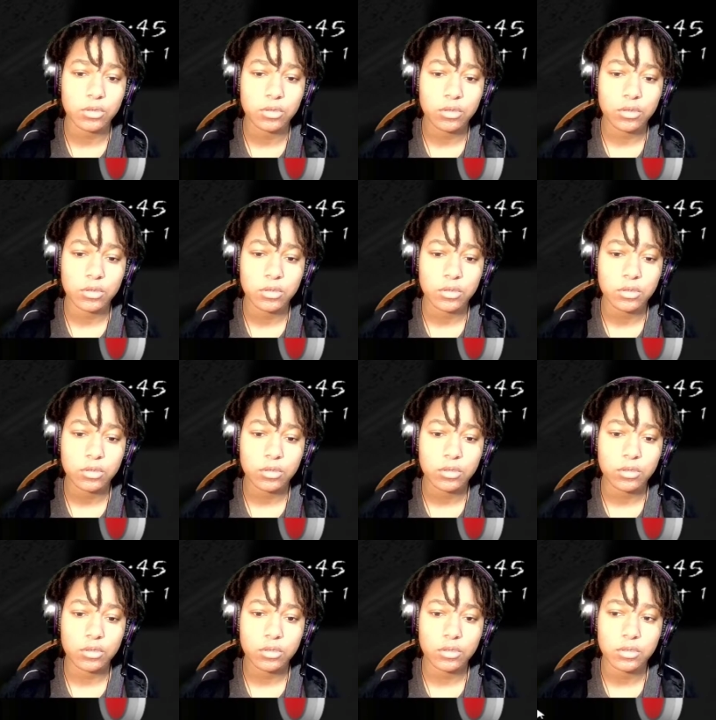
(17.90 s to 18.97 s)

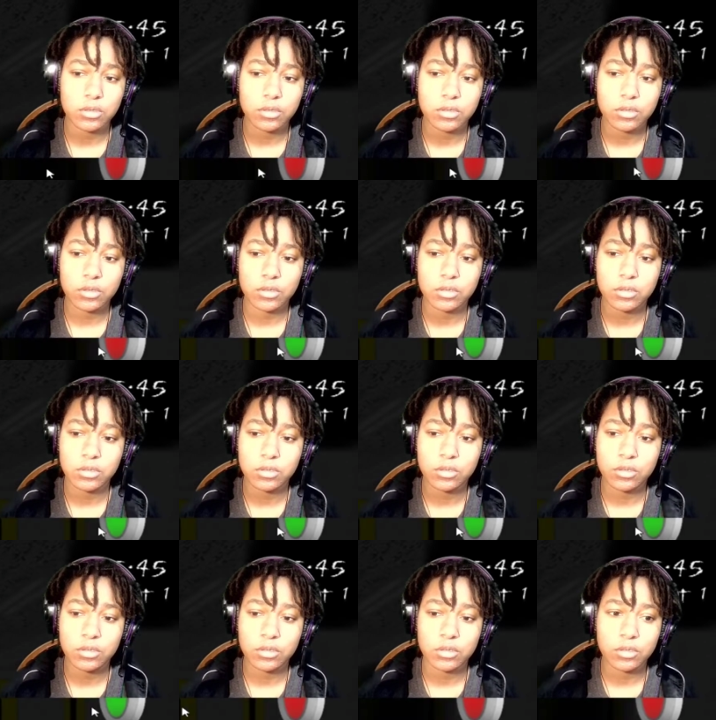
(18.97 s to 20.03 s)

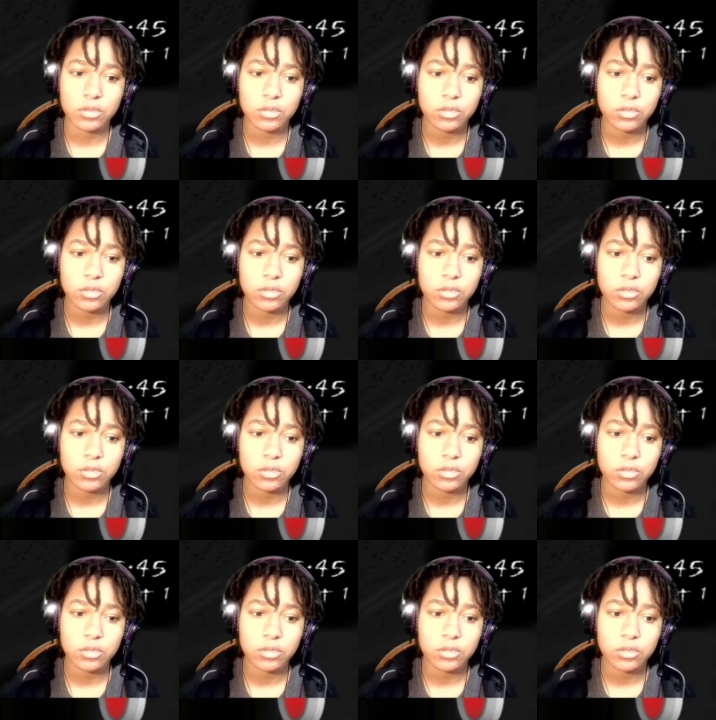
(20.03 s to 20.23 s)
Nobody speaks.